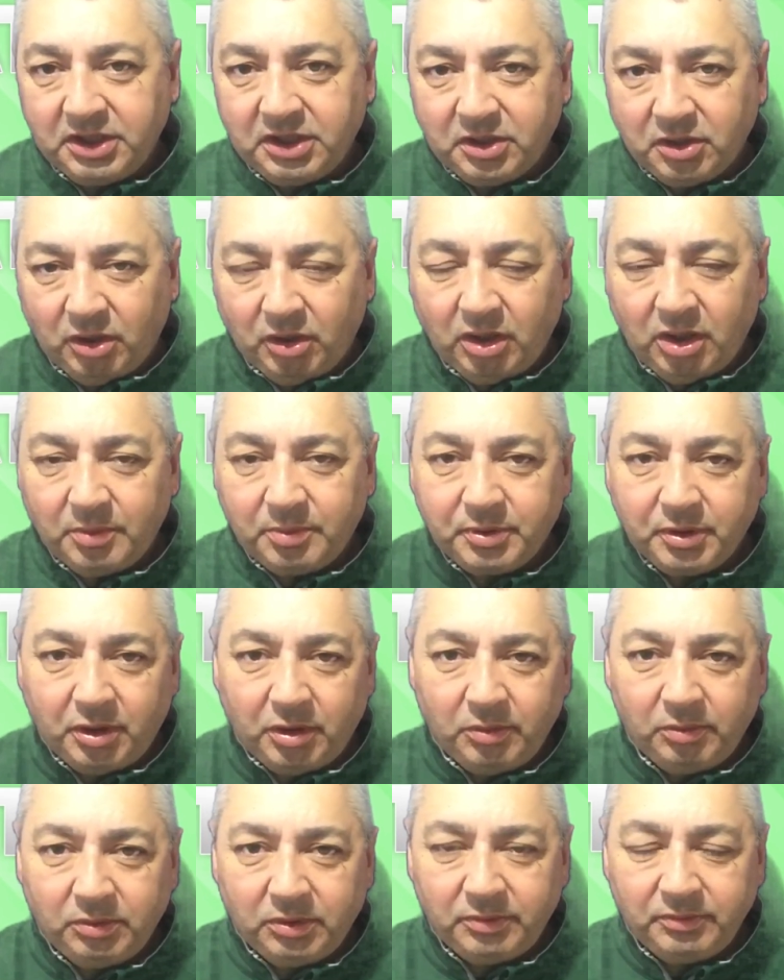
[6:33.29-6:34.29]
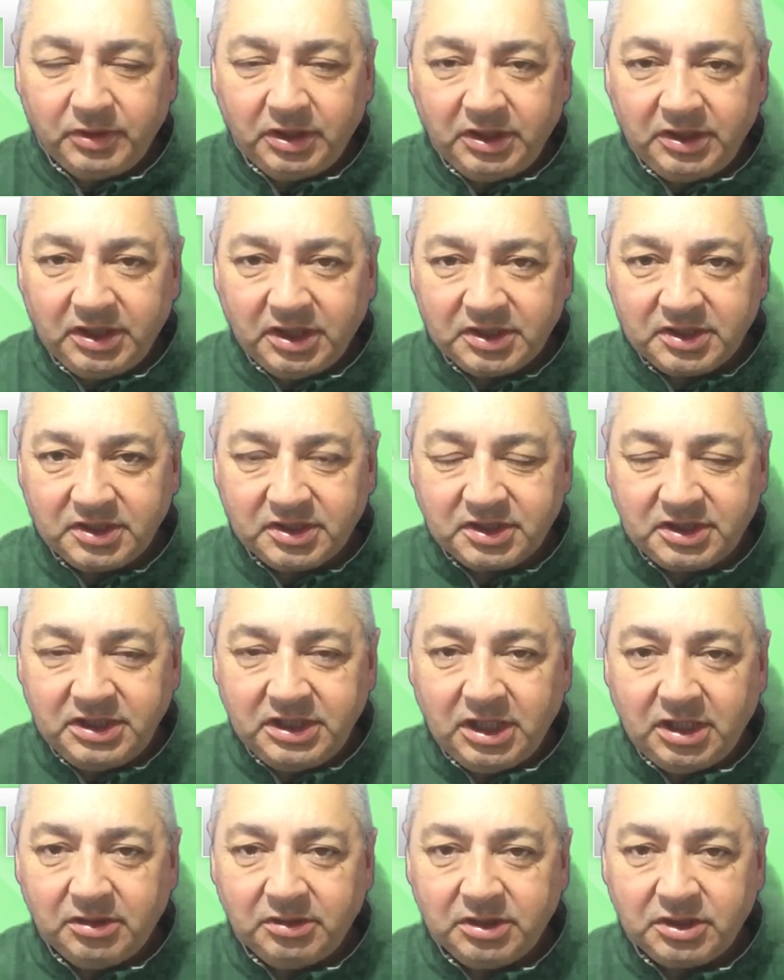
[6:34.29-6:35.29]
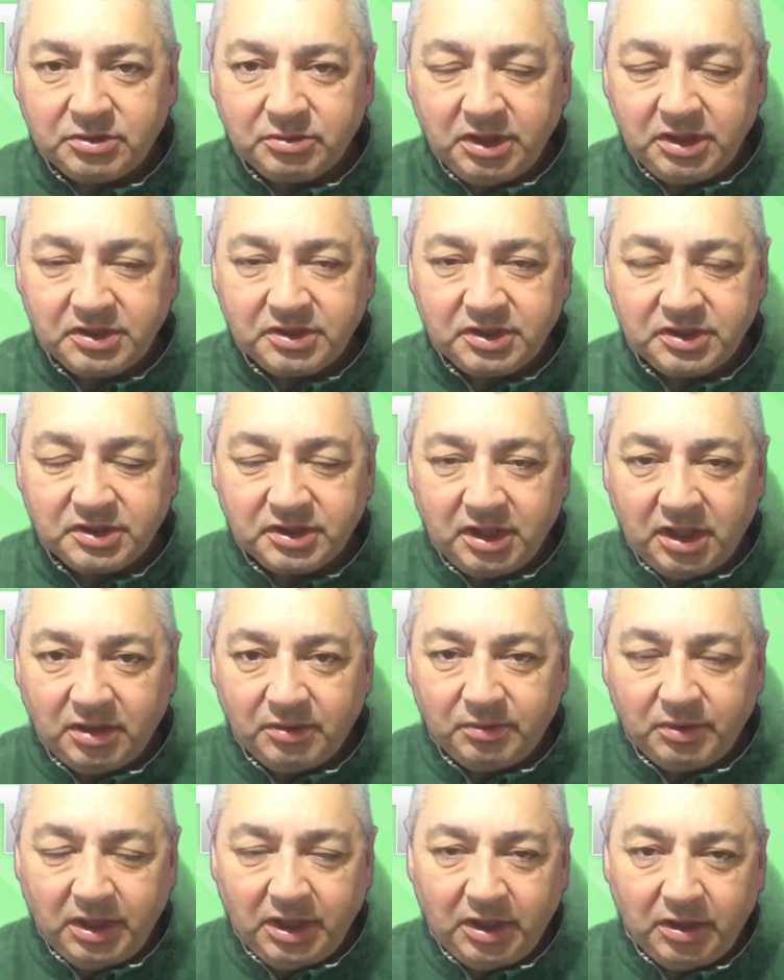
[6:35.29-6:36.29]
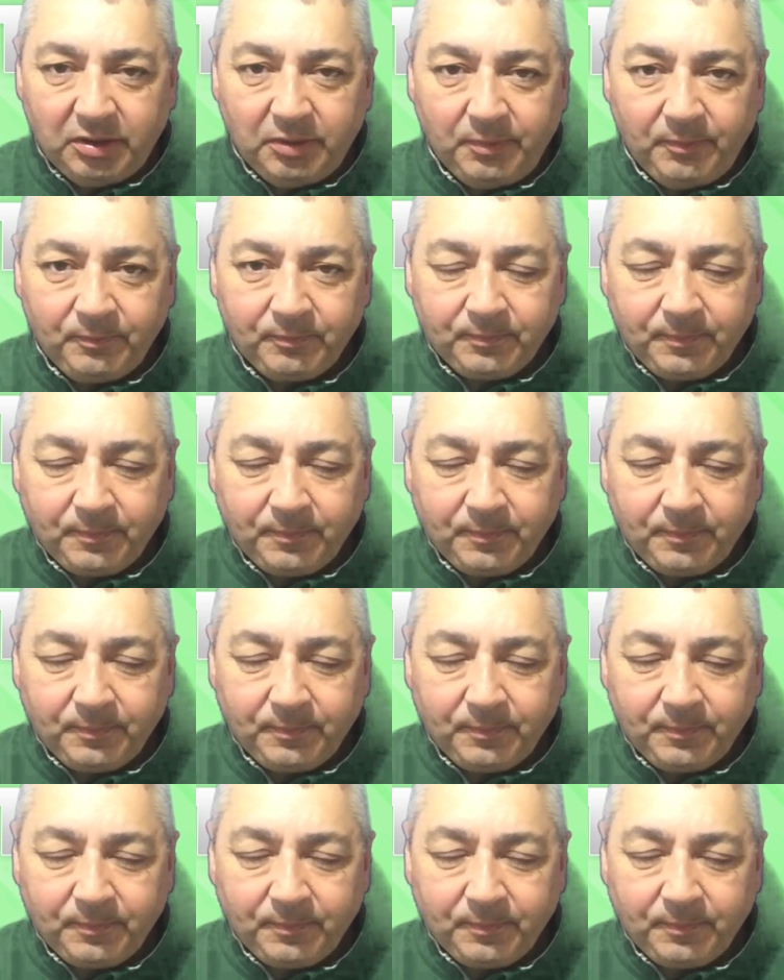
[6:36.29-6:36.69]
got a problem that he doesn't see out his races that well?